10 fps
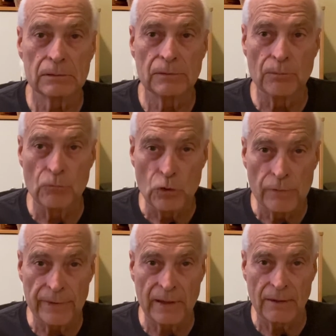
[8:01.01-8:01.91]
the
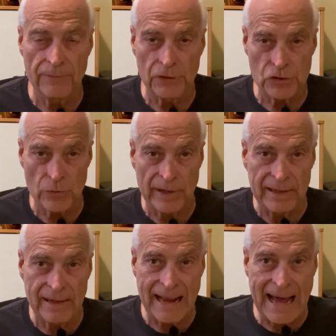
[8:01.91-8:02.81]
moving of the
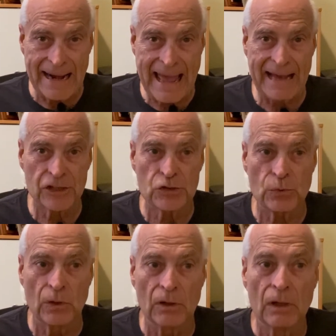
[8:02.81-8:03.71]
joint, not
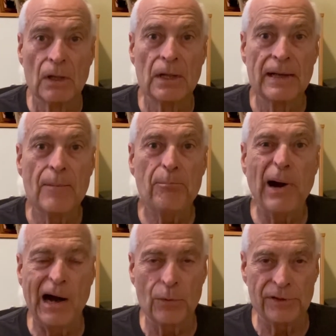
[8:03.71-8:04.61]
actual
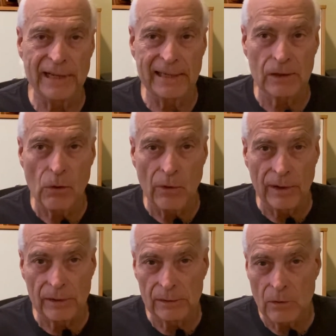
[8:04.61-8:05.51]
pounding
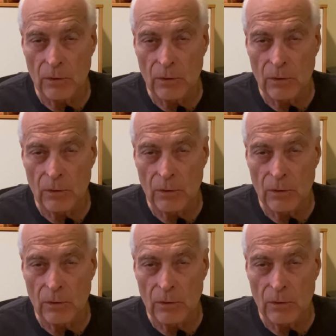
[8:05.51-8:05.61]
or